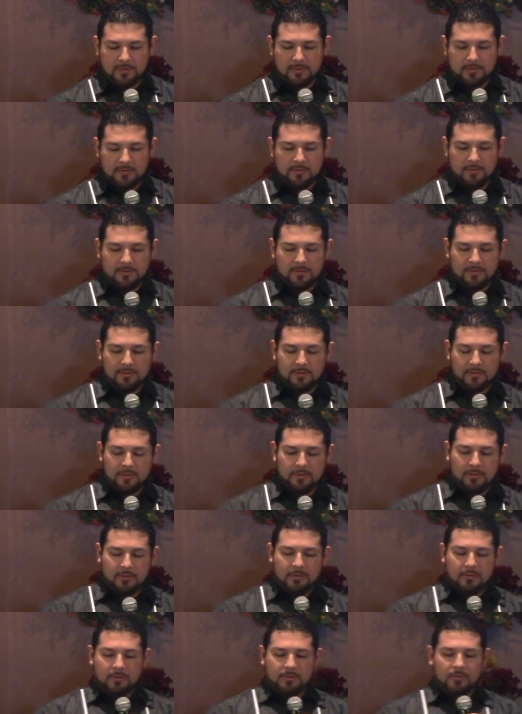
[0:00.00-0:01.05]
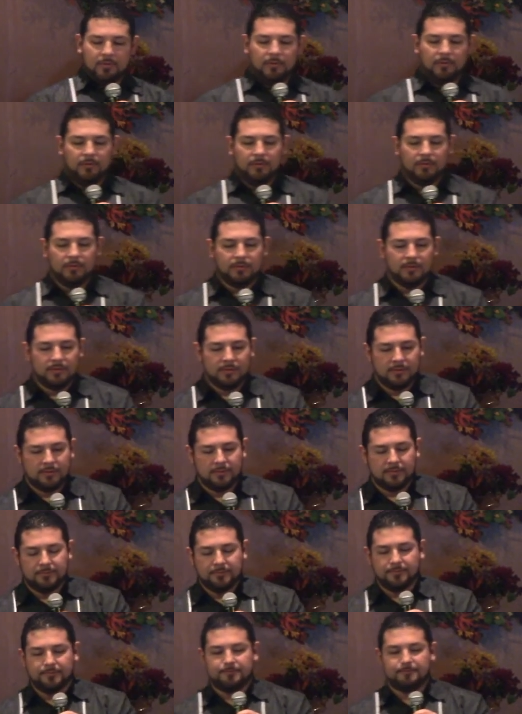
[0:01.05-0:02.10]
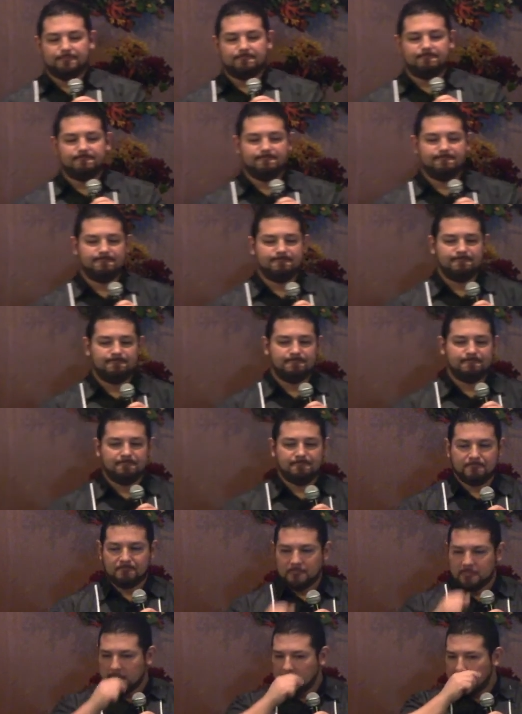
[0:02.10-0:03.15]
No one is speaking in this clip.